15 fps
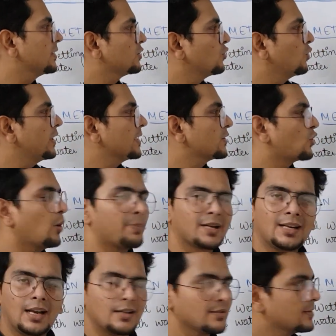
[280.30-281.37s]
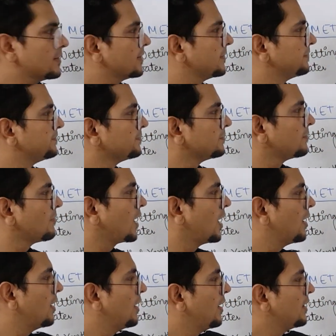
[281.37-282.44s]
is known as copper glans.
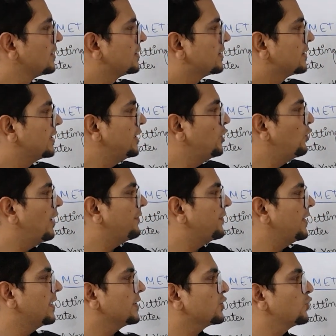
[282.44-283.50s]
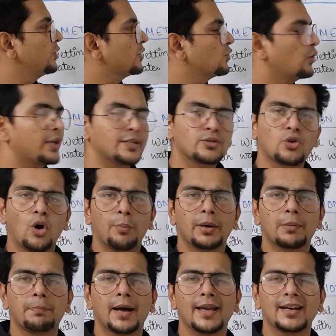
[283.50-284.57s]
CuFeS2 is known as
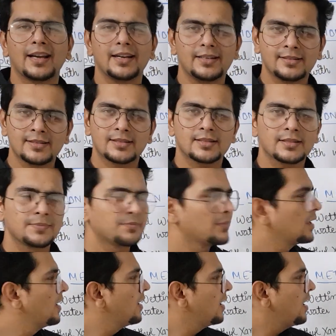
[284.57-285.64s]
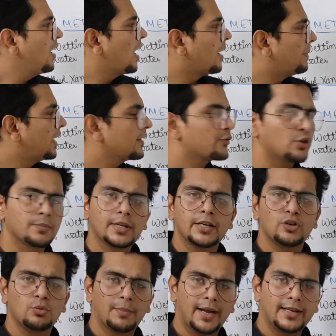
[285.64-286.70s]
copper pyrites. Apart from that,
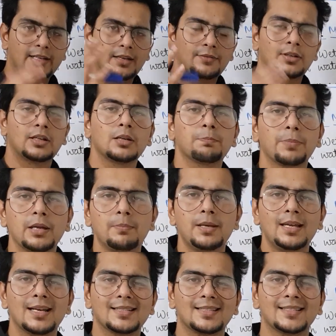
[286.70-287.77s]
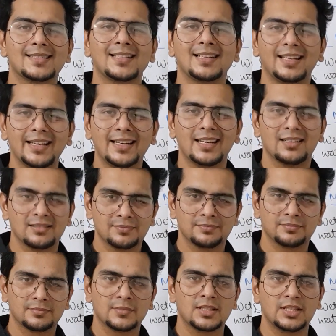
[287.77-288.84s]
you might have heard PBS is galena.
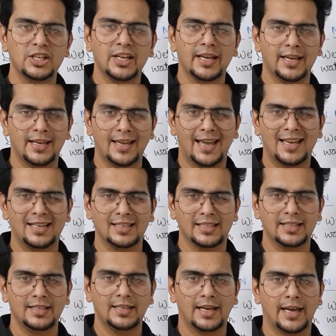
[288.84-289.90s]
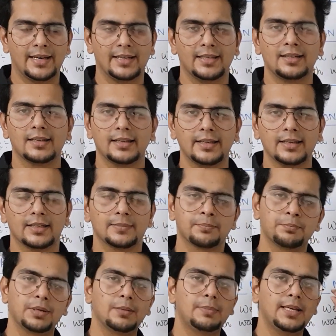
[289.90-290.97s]
Galena, galena,
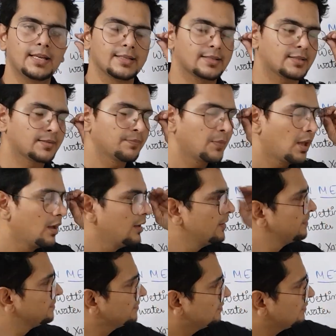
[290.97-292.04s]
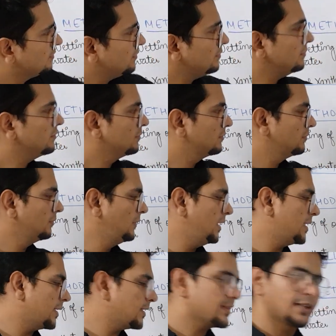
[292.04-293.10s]
PBS. These
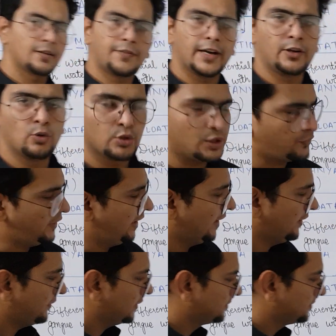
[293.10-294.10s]
are the sulfide ores we have.